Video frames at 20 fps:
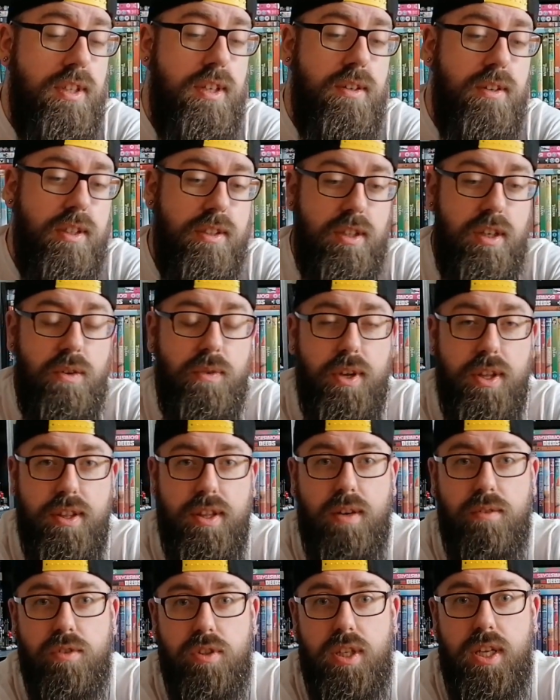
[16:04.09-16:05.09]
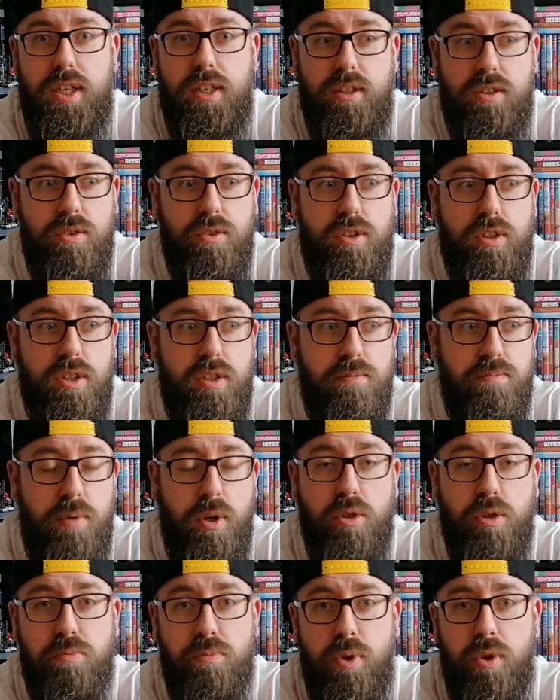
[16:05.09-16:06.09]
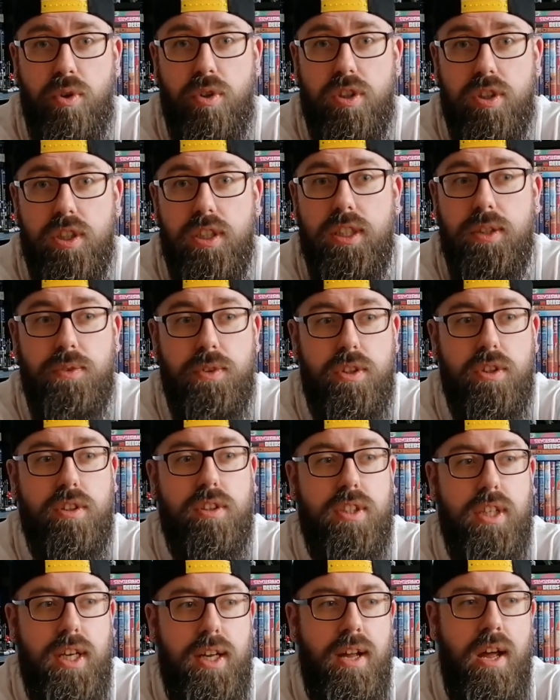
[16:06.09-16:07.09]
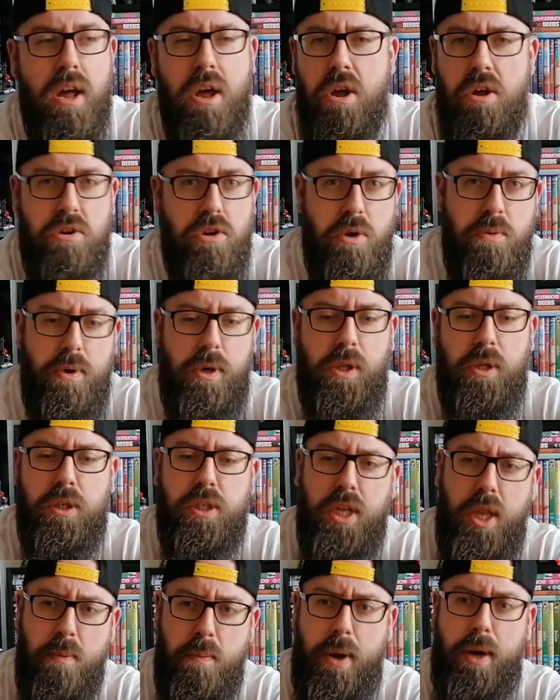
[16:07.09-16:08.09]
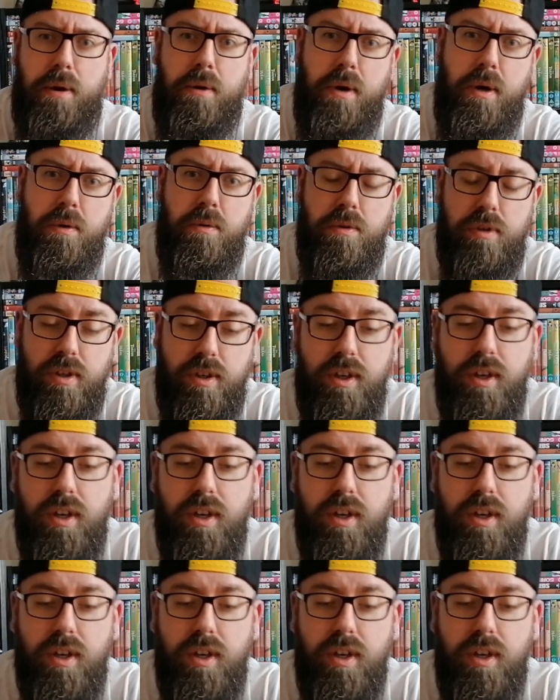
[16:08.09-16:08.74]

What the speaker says: Now, I don't know whether that was like sort of post-production. They were just like, nobody looks at the background.